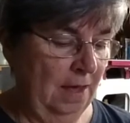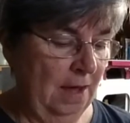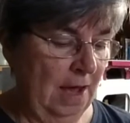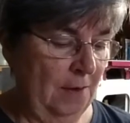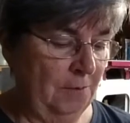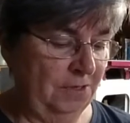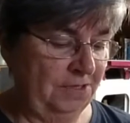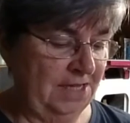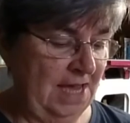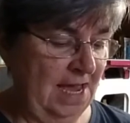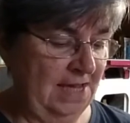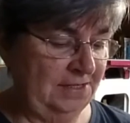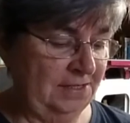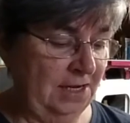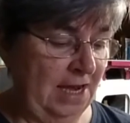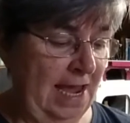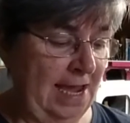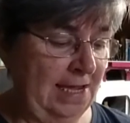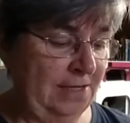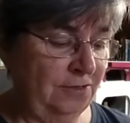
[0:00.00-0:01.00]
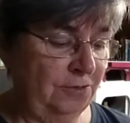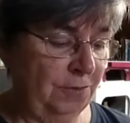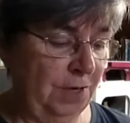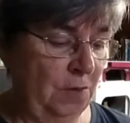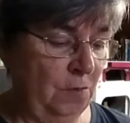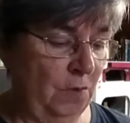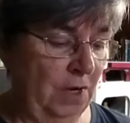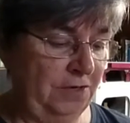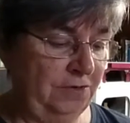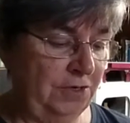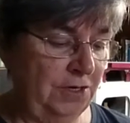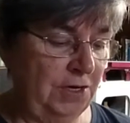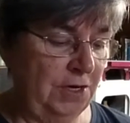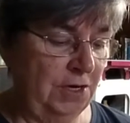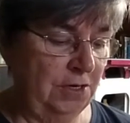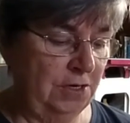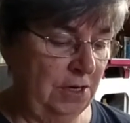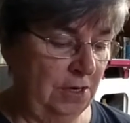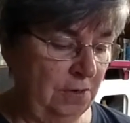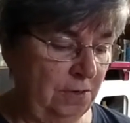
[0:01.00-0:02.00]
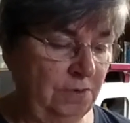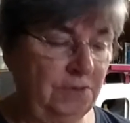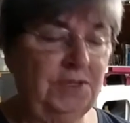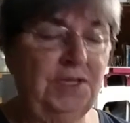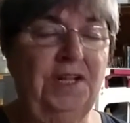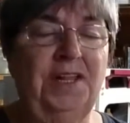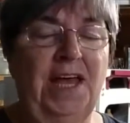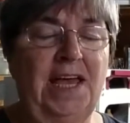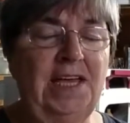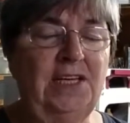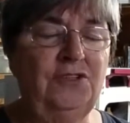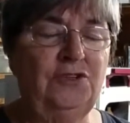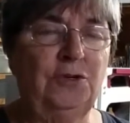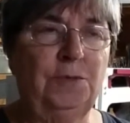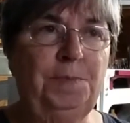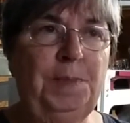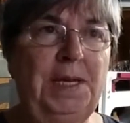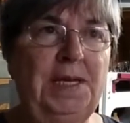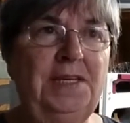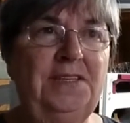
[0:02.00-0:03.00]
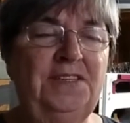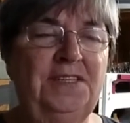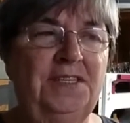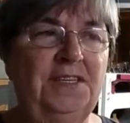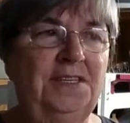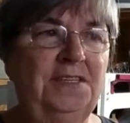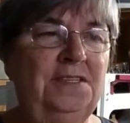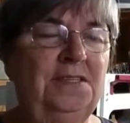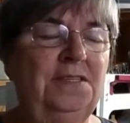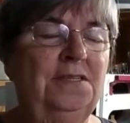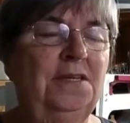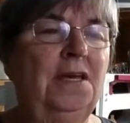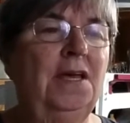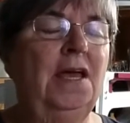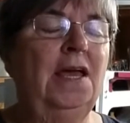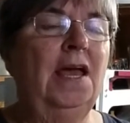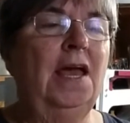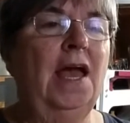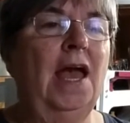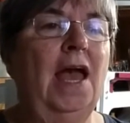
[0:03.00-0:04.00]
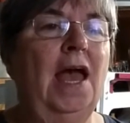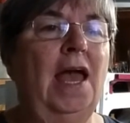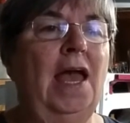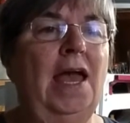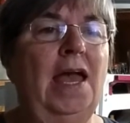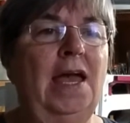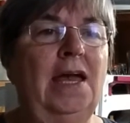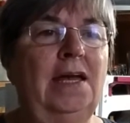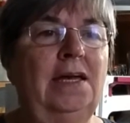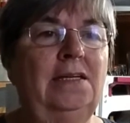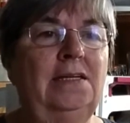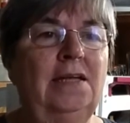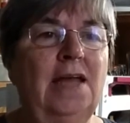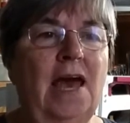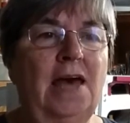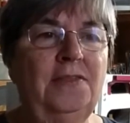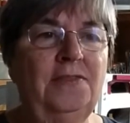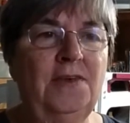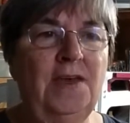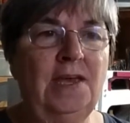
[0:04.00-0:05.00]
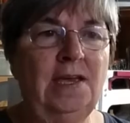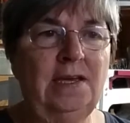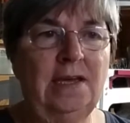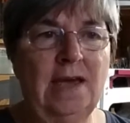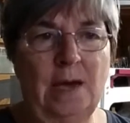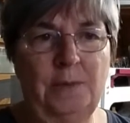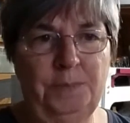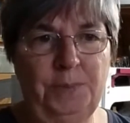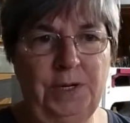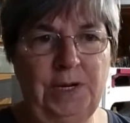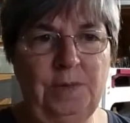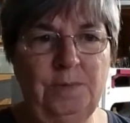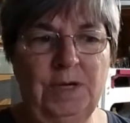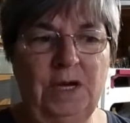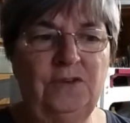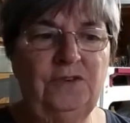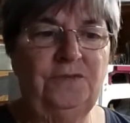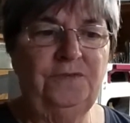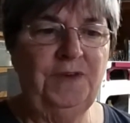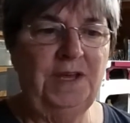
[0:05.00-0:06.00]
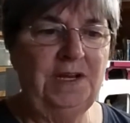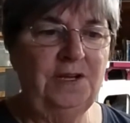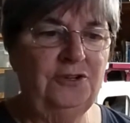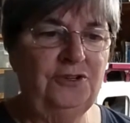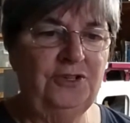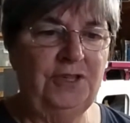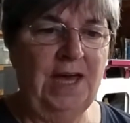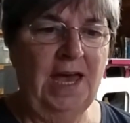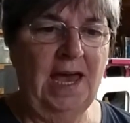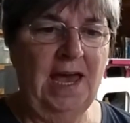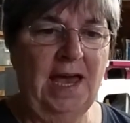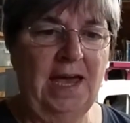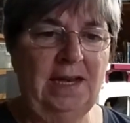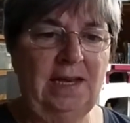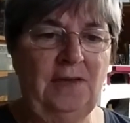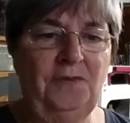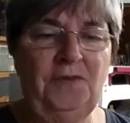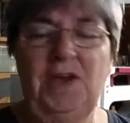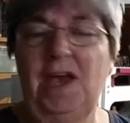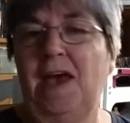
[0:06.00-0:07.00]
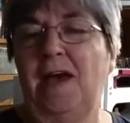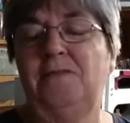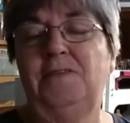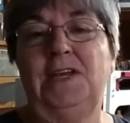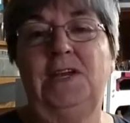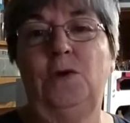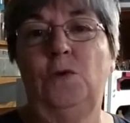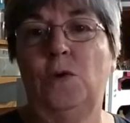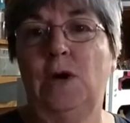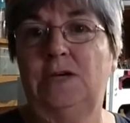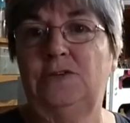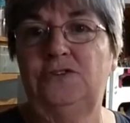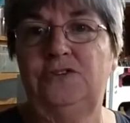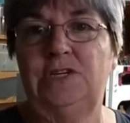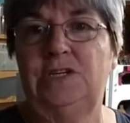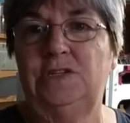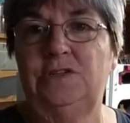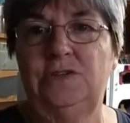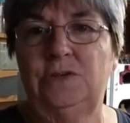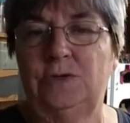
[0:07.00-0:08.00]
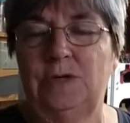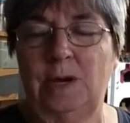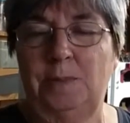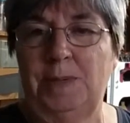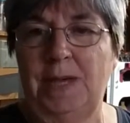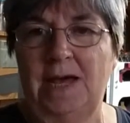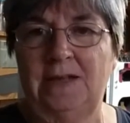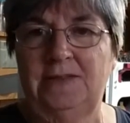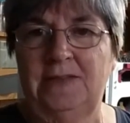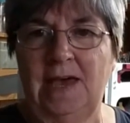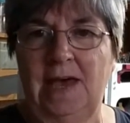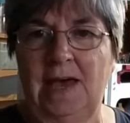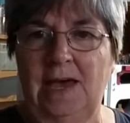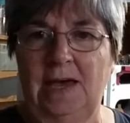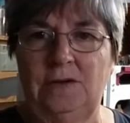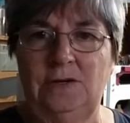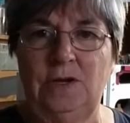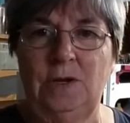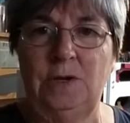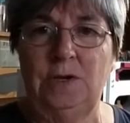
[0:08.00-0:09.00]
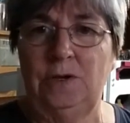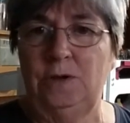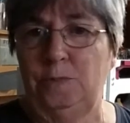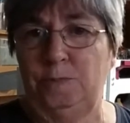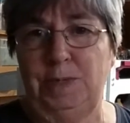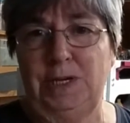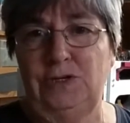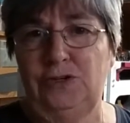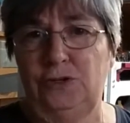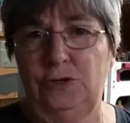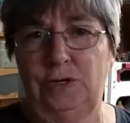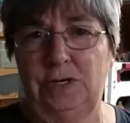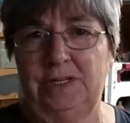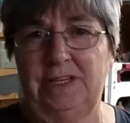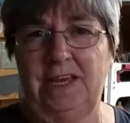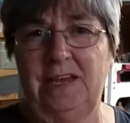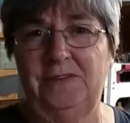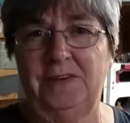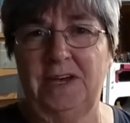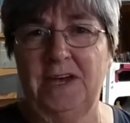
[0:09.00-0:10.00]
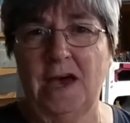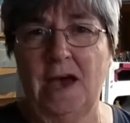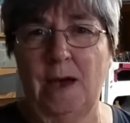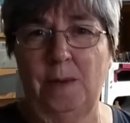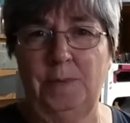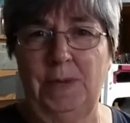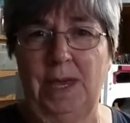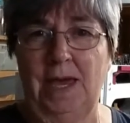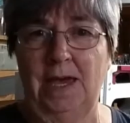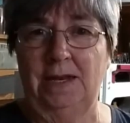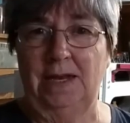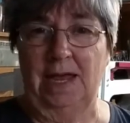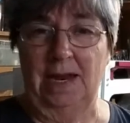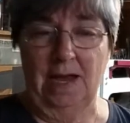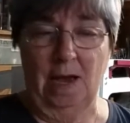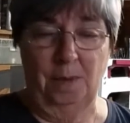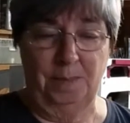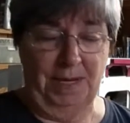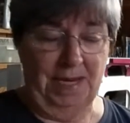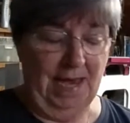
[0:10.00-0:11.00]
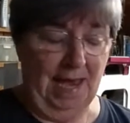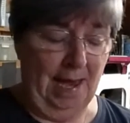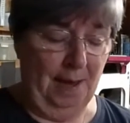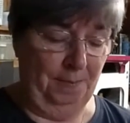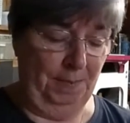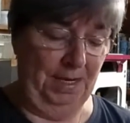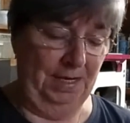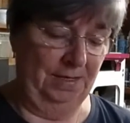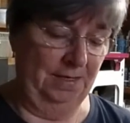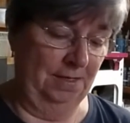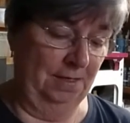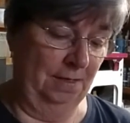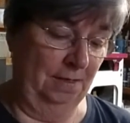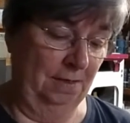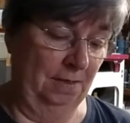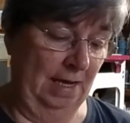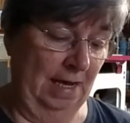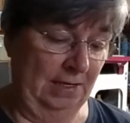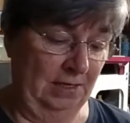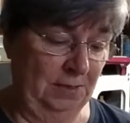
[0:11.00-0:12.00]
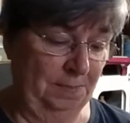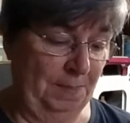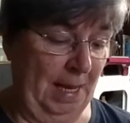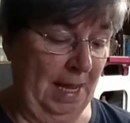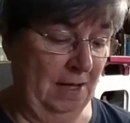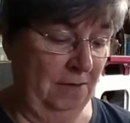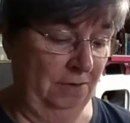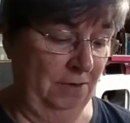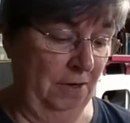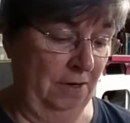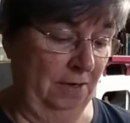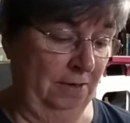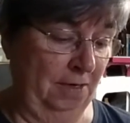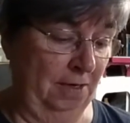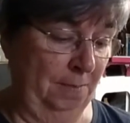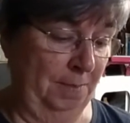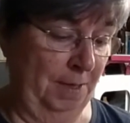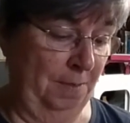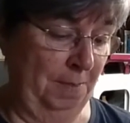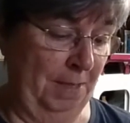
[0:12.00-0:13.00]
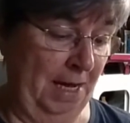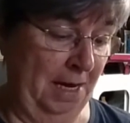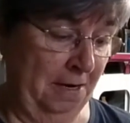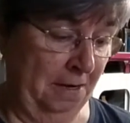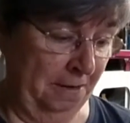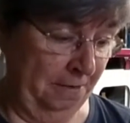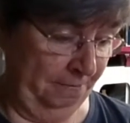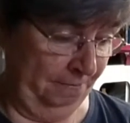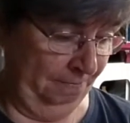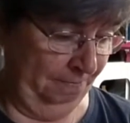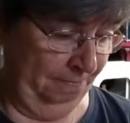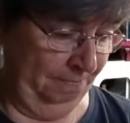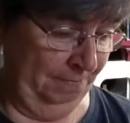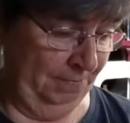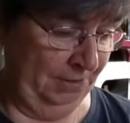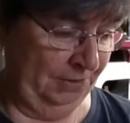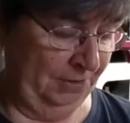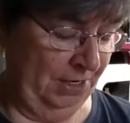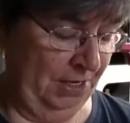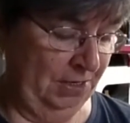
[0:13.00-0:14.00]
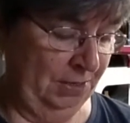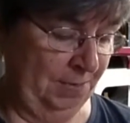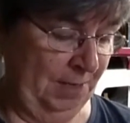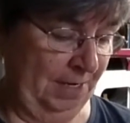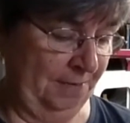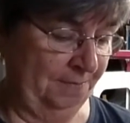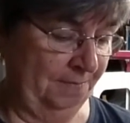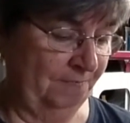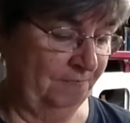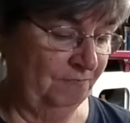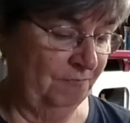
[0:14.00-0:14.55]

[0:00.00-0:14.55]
I was answering what do you use to glaze your pieces. And I think I pretty much finished that. If you have any questions or, about that, you, you be sure and leave a comment and I'll be happy to expound on it a little bit better. Hmm, excuse me.